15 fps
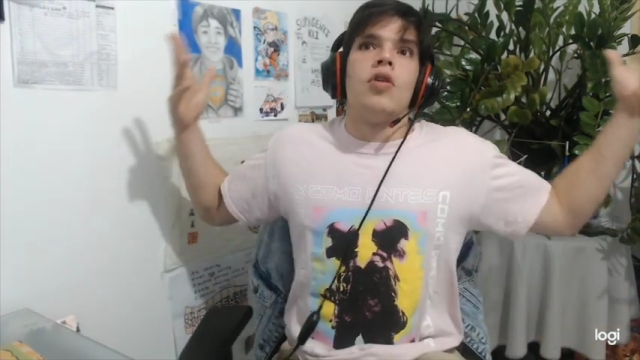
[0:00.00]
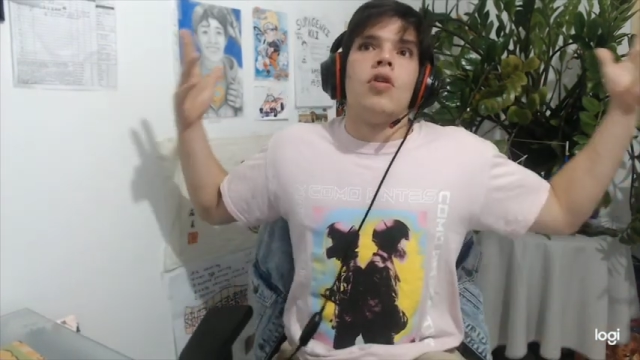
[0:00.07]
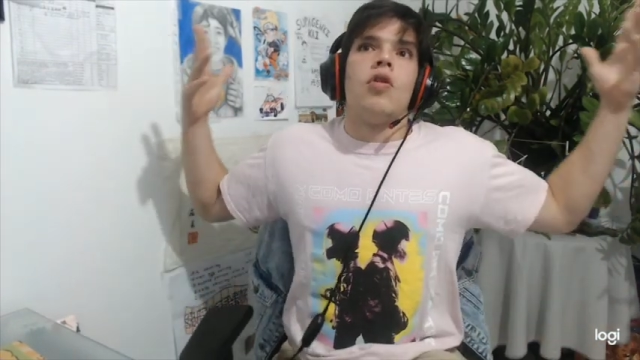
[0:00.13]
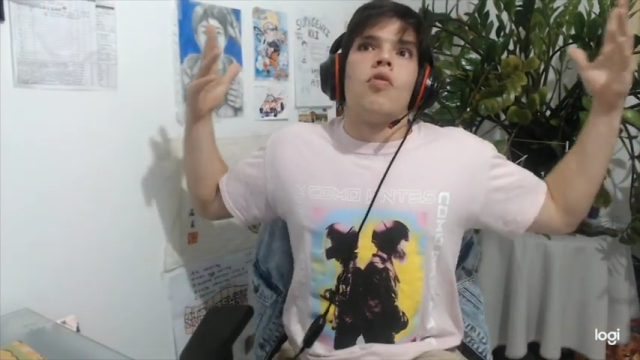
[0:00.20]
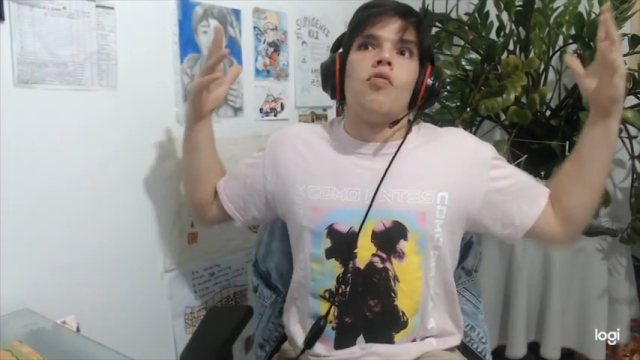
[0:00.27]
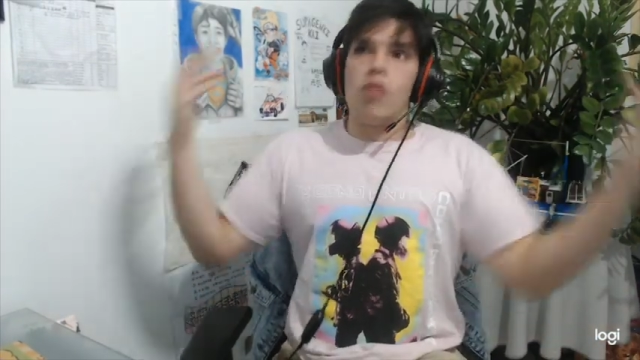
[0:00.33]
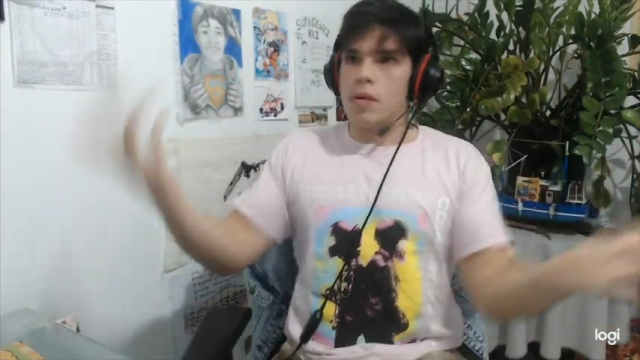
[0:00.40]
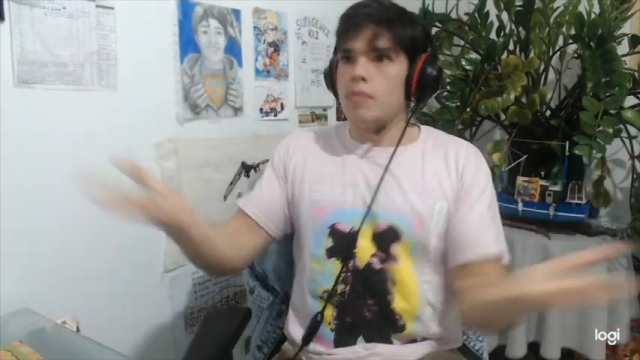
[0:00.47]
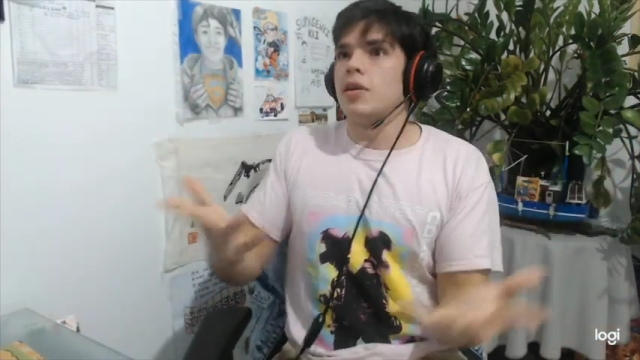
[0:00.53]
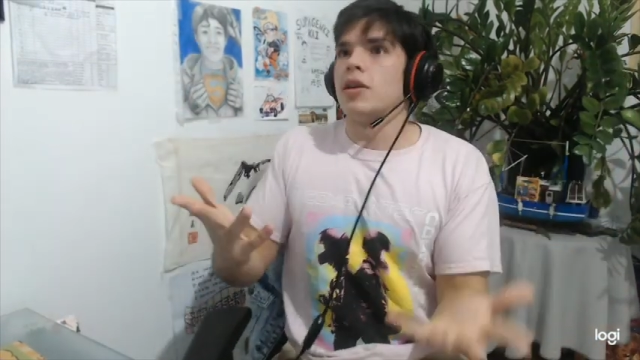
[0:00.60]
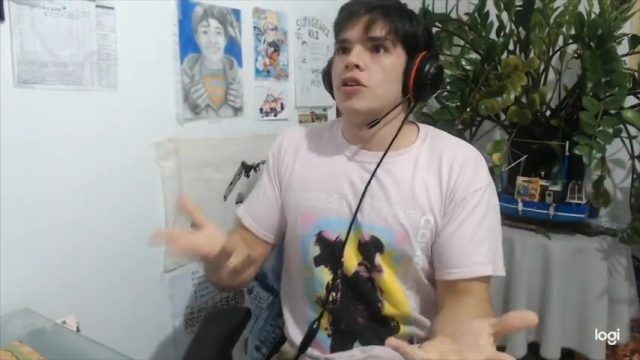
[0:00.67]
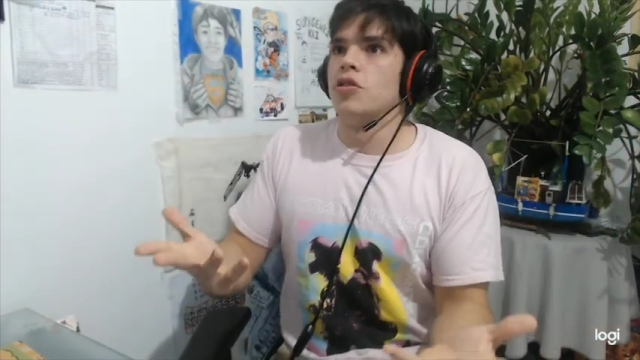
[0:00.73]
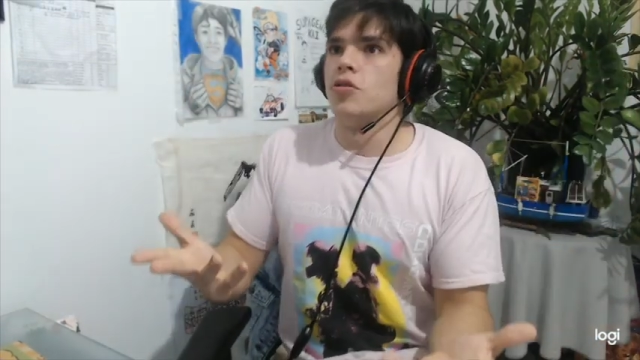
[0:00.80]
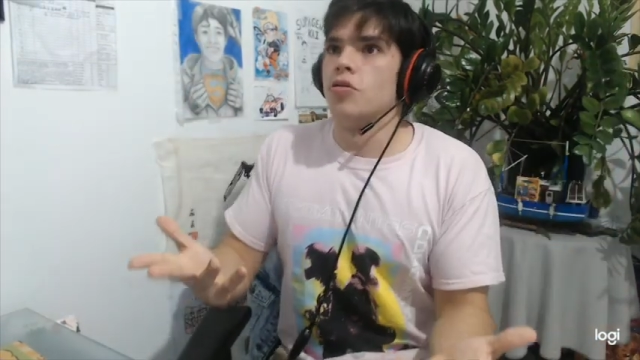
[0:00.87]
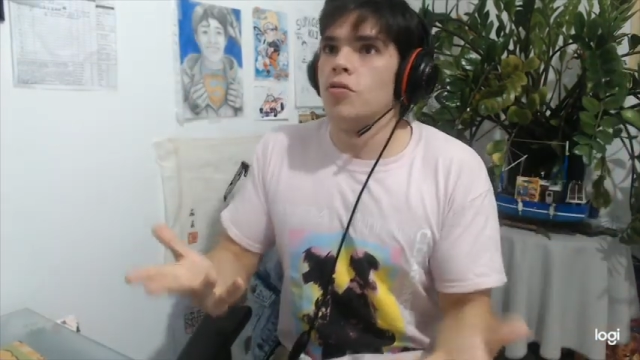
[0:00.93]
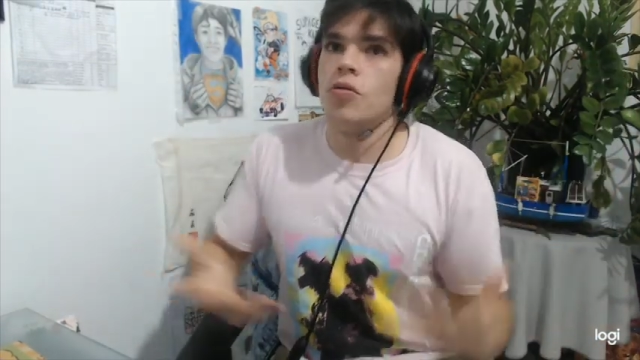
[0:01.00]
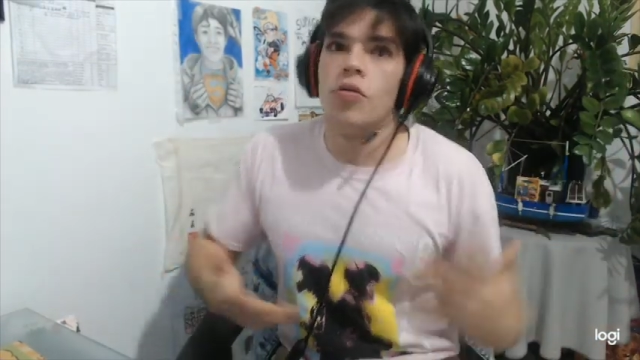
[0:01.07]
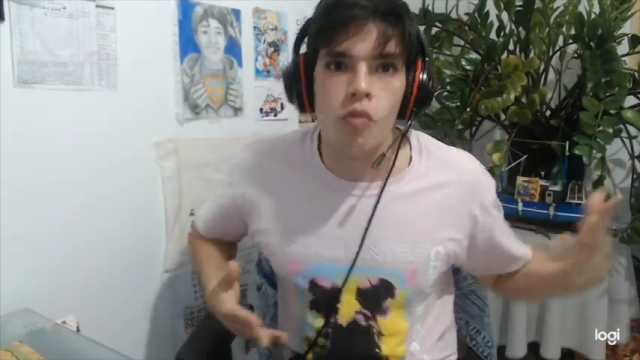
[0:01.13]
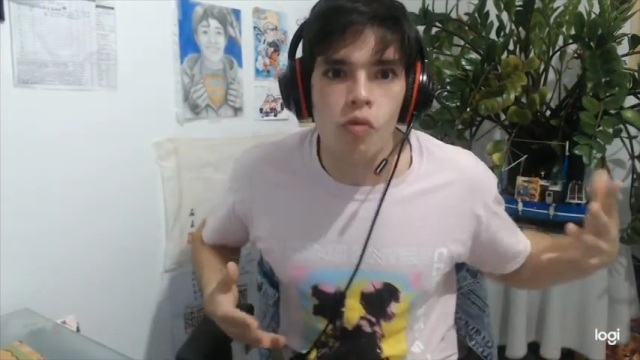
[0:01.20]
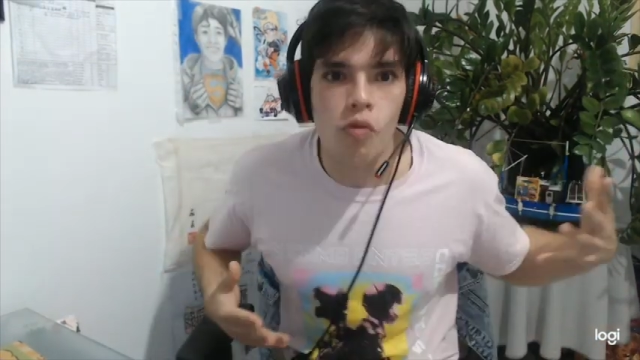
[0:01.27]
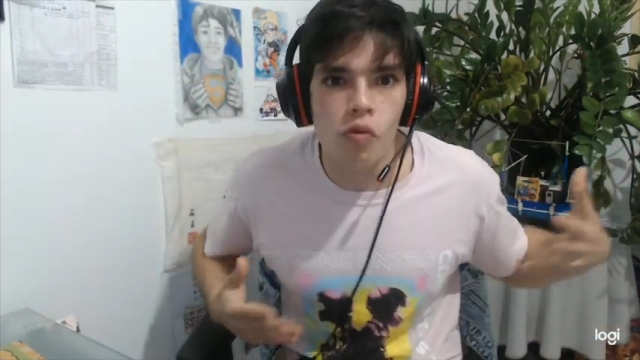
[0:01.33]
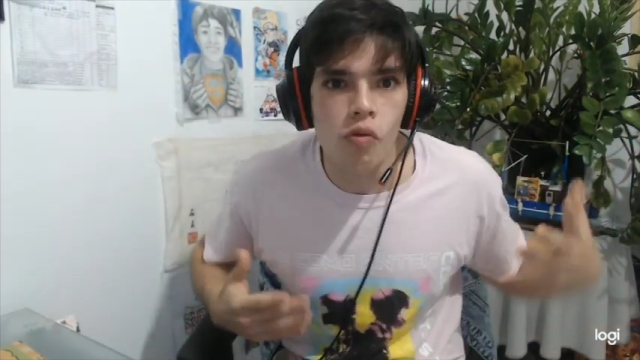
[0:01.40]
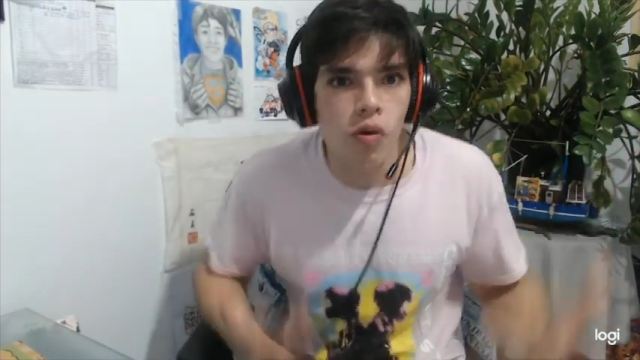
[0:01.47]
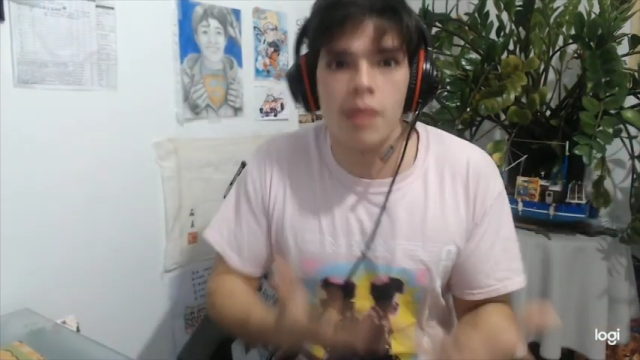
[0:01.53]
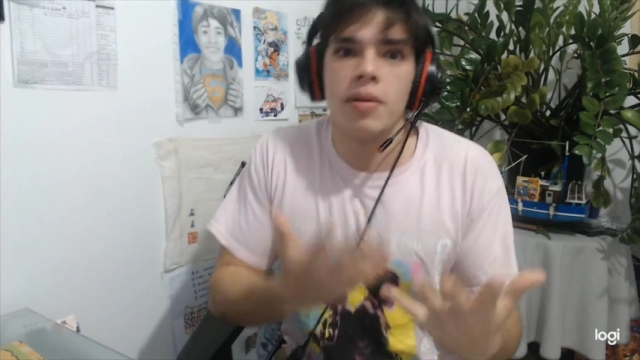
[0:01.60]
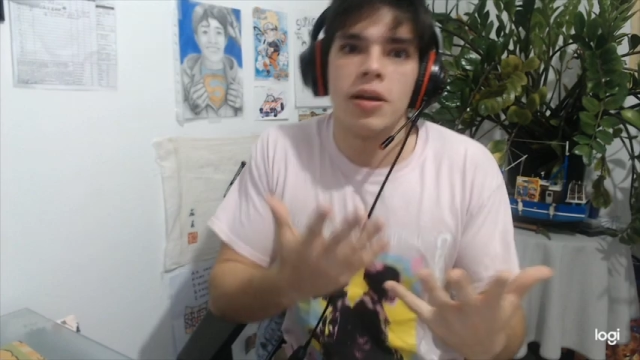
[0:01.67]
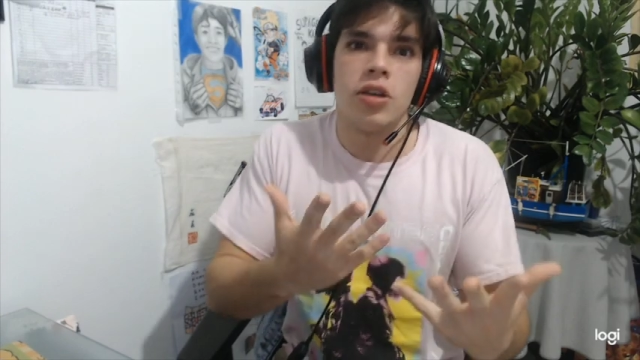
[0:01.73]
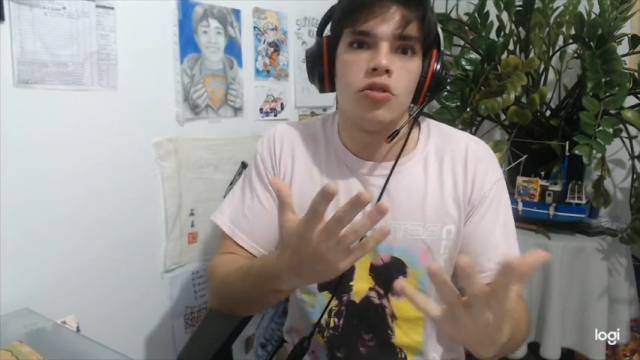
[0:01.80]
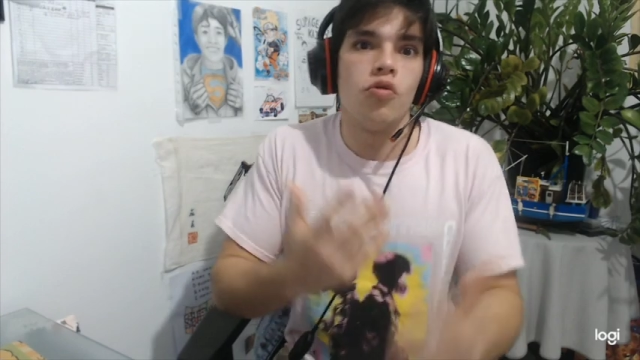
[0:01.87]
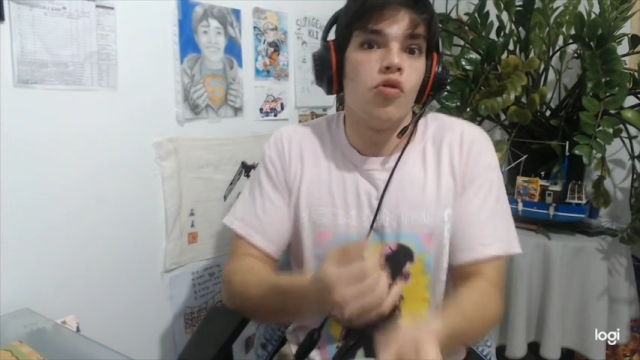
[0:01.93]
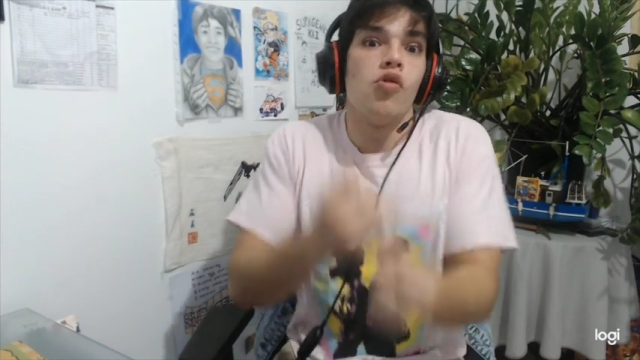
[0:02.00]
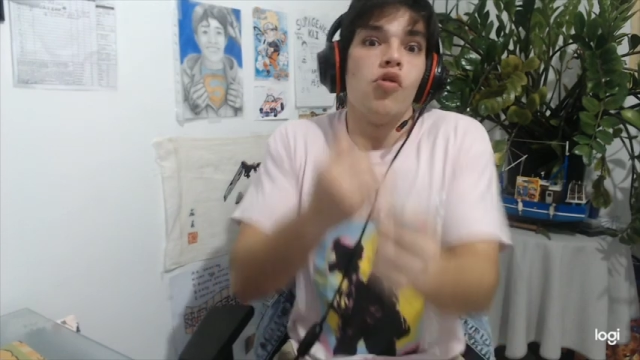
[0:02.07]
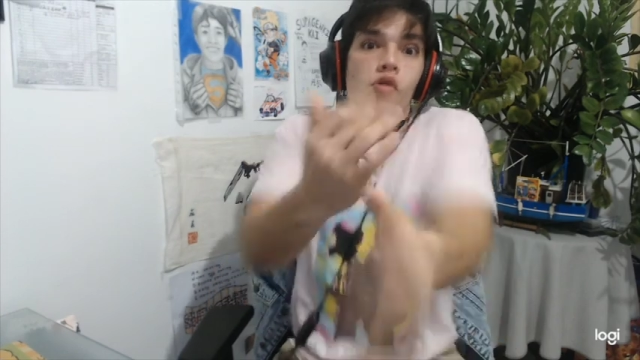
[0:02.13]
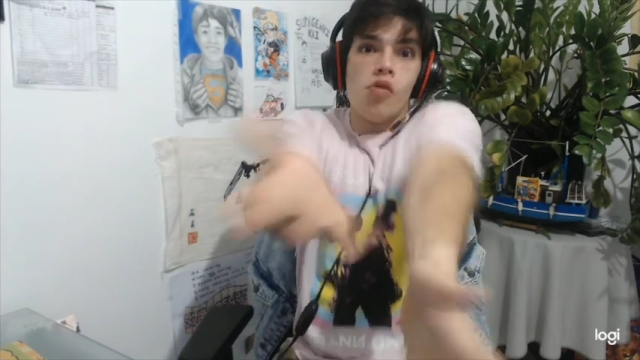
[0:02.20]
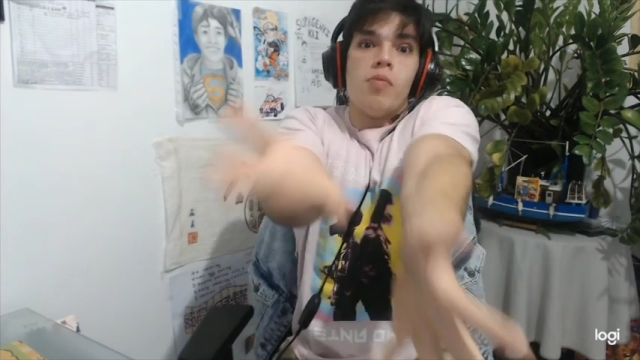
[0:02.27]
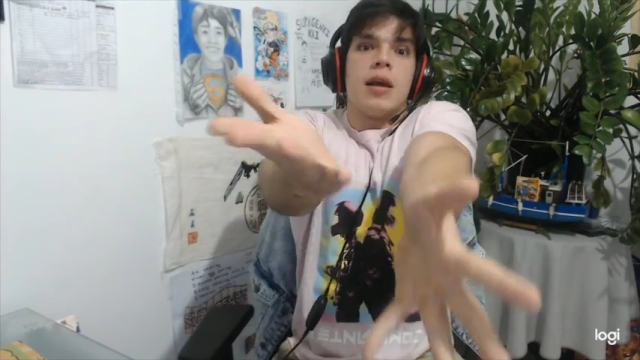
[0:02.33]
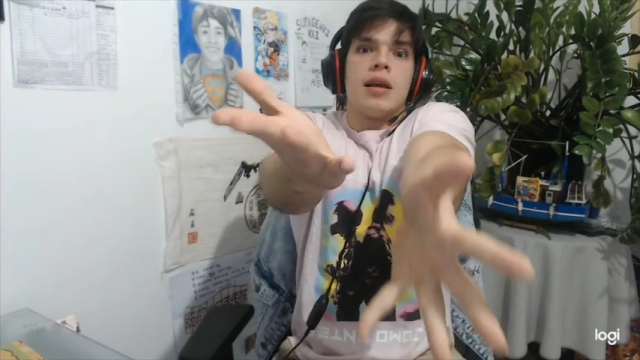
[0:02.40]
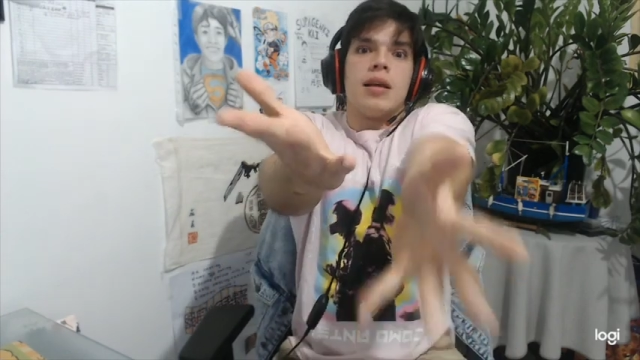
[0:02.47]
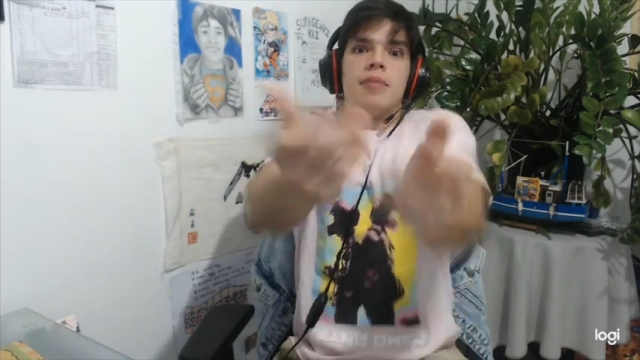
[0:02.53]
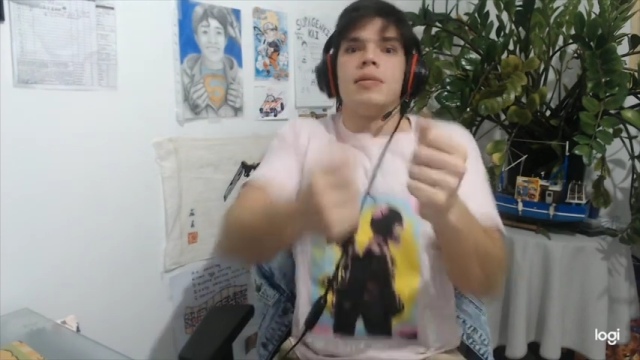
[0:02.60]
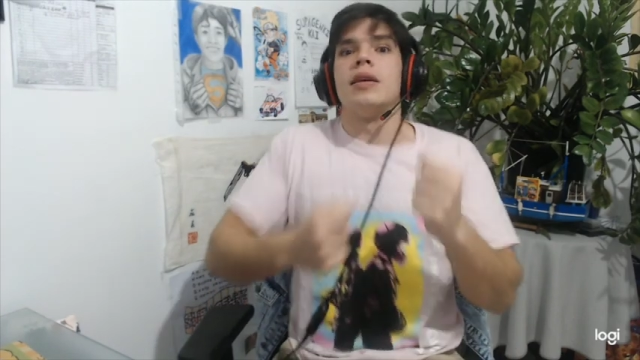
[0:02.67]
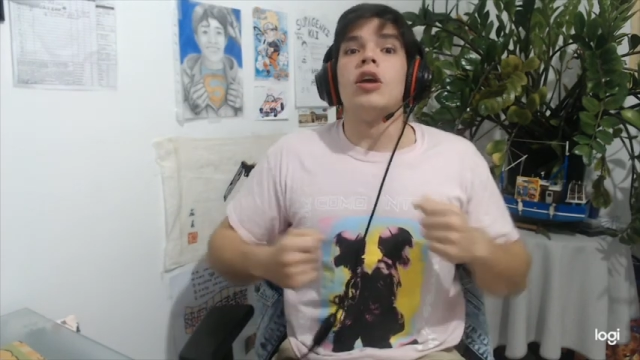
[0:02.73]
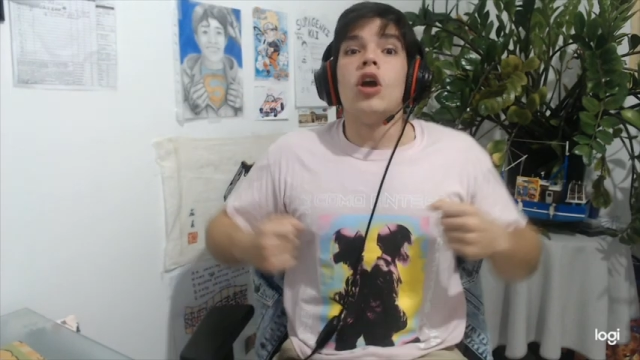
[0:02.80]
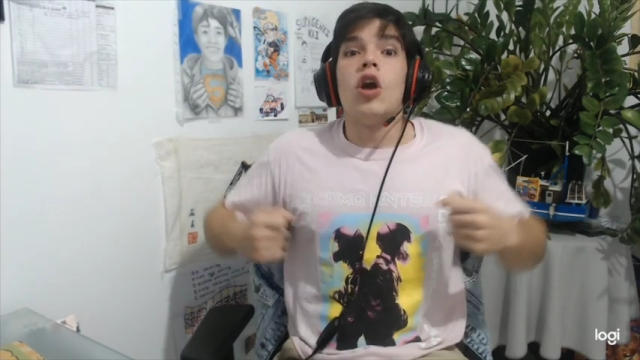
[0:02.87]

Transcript: what am I gonna do? what am I gonna do? Who am I gonna be?